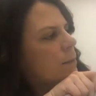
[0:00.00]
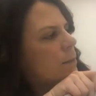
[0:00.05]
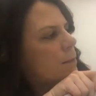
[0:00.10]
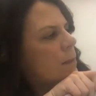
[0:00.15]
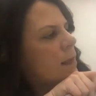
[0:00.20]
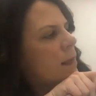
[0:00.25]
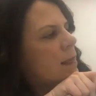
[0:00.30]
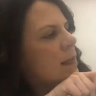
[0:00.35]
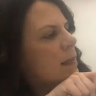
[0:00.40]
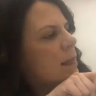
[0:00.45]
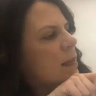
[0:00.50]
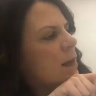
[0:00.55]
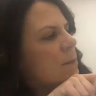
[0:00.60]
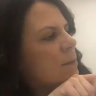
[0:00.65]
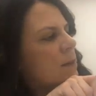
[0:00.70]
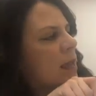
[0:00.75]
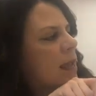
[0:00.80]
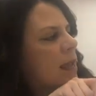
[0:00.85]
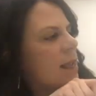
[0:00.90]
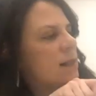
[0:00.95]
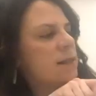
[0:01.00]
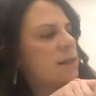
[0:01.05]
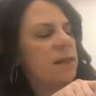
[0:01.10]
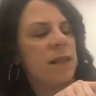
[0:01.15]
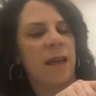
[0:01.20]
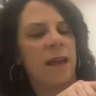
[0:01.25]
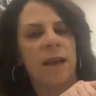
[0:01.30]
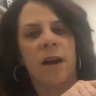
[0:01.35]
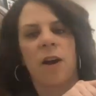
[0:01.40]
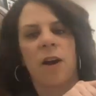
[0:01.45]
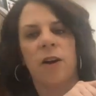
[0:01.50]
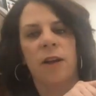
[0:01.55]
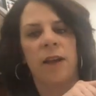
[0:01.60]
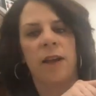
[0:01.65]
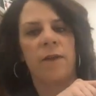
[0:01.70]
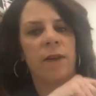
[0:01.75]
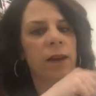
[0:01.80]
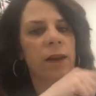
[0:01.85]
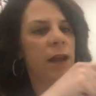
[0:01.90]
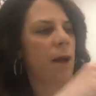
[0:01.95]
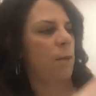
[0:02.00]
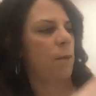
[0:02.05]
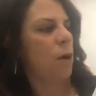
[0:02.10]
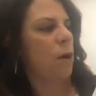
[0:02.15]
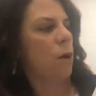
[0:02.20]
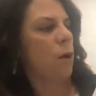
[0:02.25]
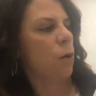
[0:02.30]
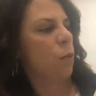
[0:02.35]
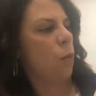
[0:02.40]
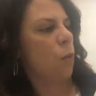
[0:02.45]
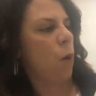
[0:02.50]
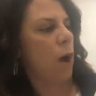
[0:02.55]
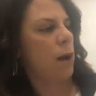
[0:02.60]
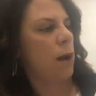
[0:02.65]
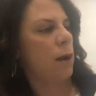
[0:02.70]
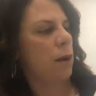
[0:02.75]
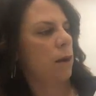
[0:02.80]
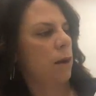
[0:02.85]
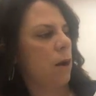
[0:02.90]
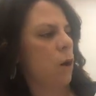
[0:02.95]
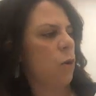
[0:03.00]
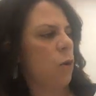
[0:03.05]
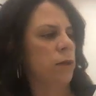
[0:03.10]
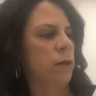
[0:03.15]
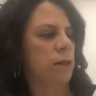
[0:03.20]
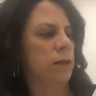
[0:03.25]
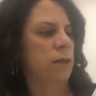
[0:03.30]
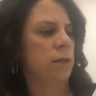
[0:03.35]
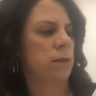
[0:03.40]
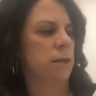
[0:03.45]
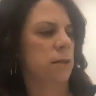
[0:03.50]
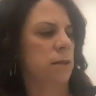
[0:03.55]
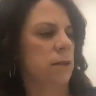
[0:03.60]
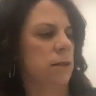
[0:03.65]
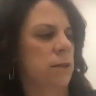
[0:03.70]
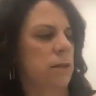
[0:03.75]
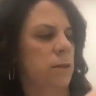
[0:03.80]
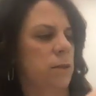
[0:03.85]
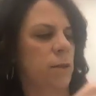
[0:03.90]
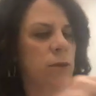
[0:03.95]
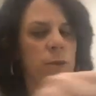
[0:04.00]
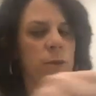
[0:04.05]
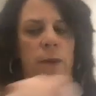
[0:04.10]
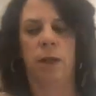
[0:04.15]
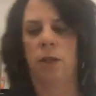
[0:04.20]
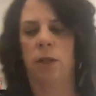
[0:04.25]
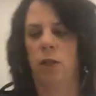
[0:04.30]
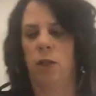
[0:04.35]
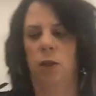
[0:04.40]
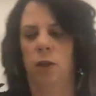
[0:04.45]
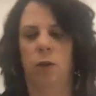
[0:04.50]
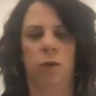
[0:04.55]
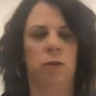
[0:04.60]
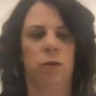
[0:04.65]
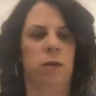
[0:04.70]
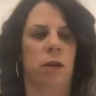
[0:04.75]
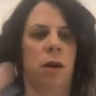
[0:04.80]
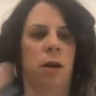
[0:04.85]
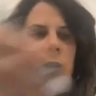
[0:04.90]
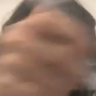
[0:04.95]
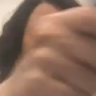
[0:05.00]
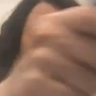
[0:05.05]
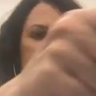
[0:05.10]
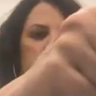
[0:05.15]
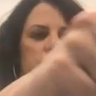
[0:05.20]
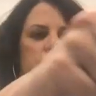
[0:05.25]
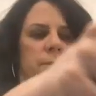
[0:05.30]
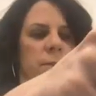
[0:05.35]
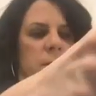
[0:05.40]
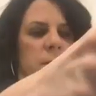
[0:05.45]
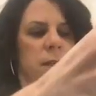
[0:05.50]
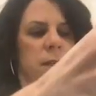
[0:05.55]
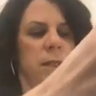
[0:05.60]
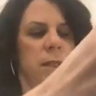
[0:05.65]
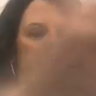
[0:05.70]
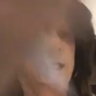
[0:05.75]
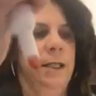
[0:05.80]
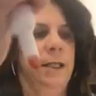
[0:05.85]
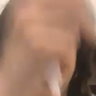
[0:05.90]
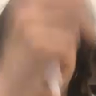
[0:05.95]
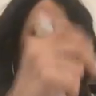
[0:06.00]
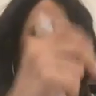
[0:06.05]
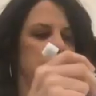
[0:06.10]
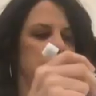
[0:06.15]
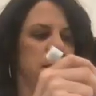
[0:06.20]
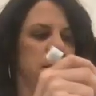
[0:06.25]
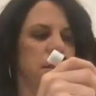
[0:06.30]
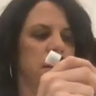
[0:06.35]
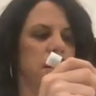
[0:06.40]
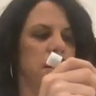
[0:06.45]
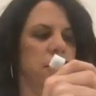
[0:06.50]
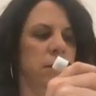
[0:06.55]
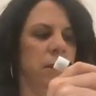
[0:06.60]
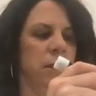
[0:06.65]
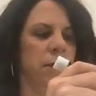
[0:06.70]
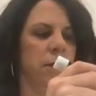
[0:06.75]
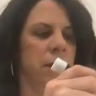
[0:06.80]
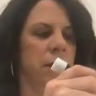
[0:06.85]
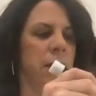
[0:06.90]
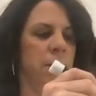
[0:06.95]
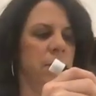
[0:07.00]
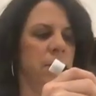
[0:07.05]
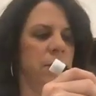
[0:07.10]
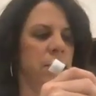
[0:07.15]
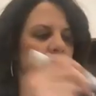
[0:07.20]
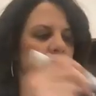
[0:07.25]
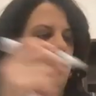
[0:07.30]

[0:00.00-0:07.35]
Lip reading: making cupcakes, they are giving up this is supposed to be a 2, sorry. They're giving up